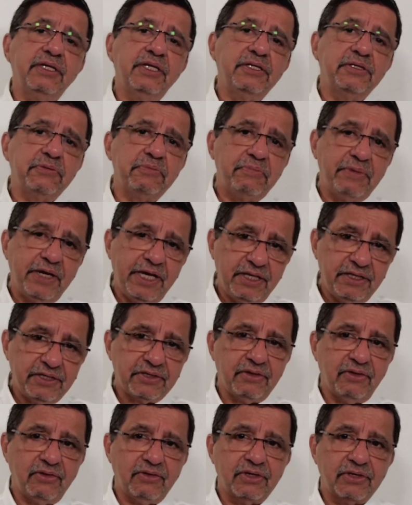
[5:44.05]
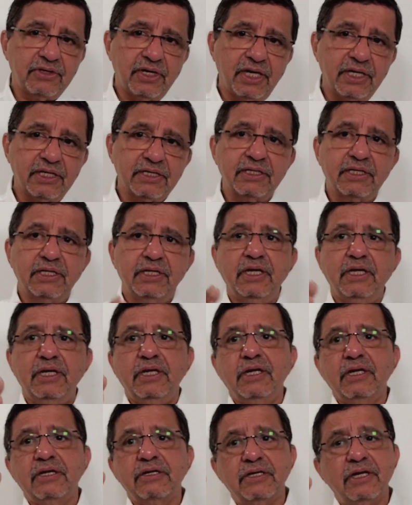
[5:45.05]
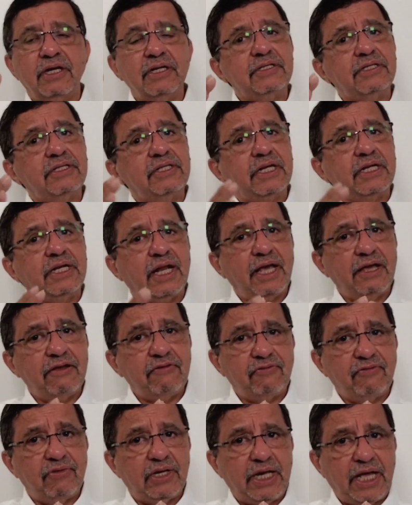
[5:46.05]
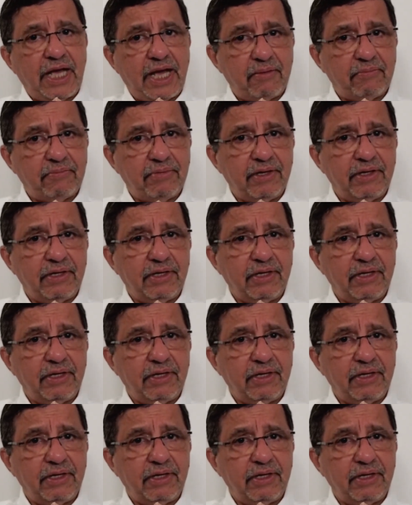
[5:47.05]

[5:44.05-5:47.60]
is based on trust. Trust that life will happen.